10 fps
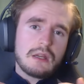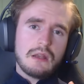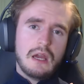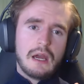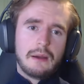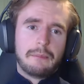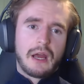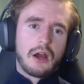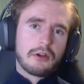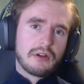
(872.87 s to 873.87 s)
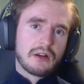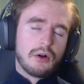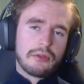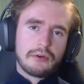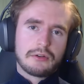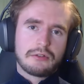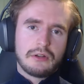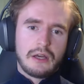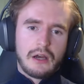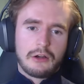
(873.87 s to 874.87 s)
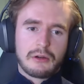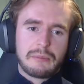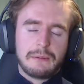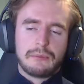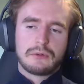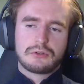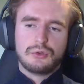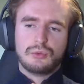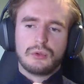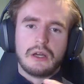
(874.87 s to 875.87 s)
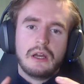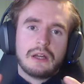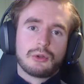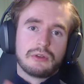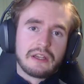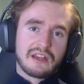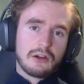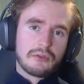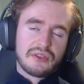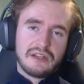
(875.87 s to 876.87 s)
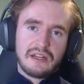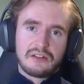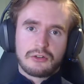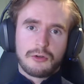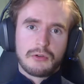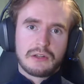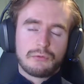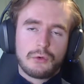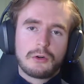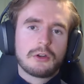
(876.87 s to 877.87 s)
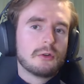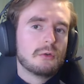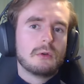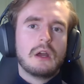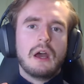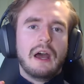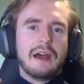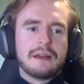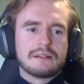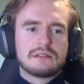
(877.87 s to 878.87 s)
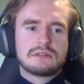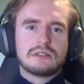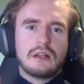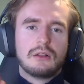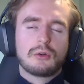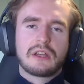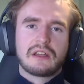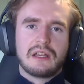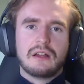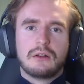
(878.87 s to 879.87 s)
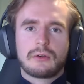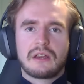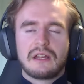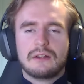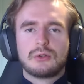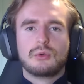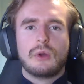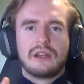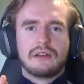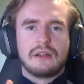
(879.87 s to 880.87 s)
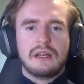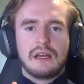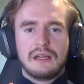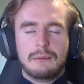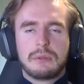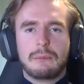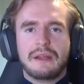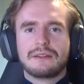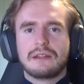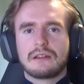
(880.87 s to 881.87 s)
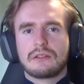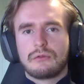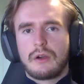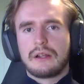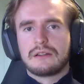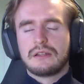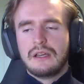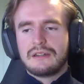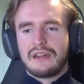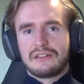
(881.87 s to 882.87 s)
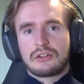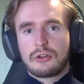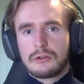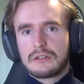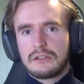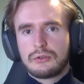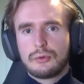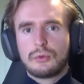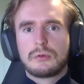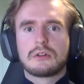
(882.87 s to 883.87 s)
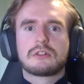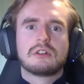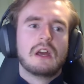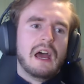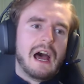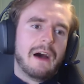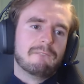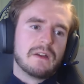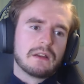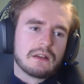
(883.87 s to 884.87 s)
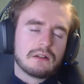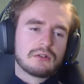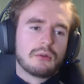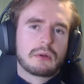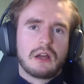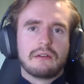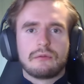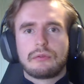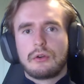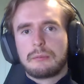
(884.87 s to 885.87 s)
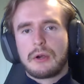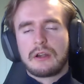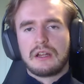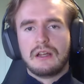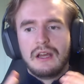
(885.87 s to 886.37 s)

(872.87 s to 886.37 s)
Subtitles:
hiring others, hiring people to take care of the data security for you, at looking into and implementing the right data security tools, having some kind of third-party